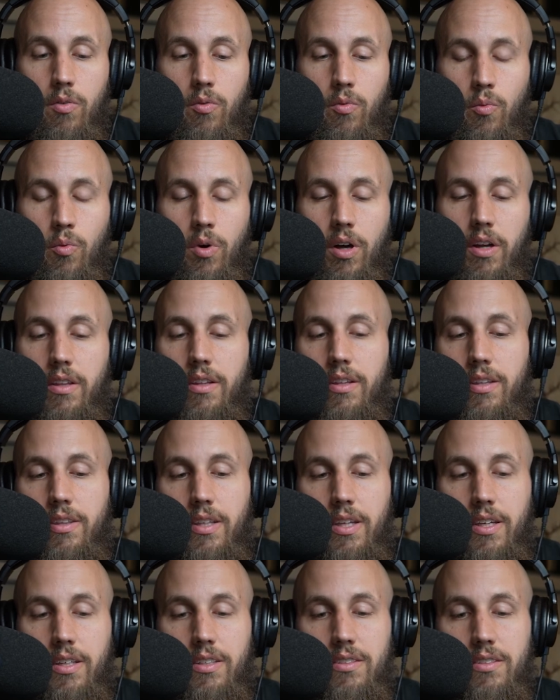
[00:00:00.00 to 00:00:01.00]
of
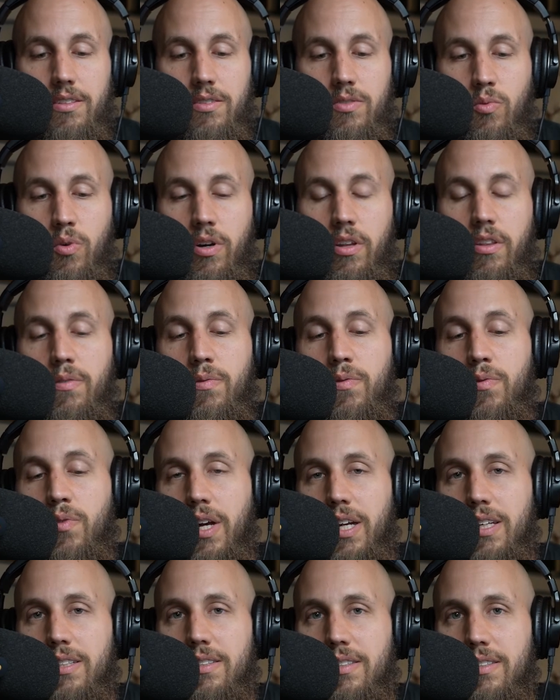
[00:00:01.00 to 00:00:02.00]
the
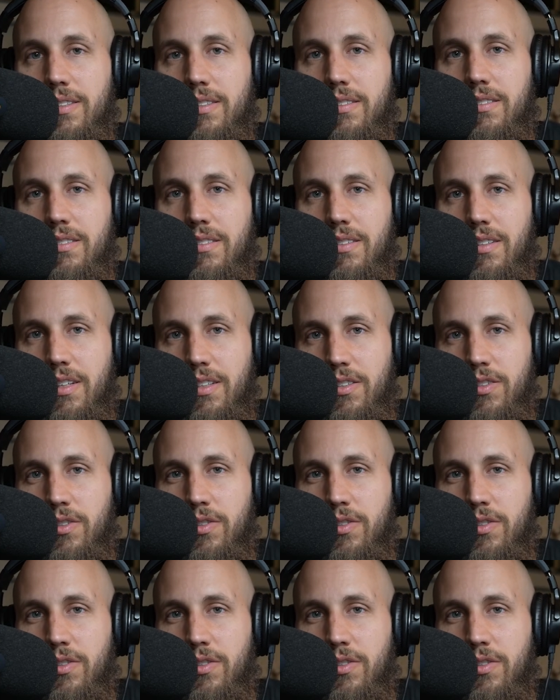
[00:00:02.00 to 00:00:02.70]
phrases that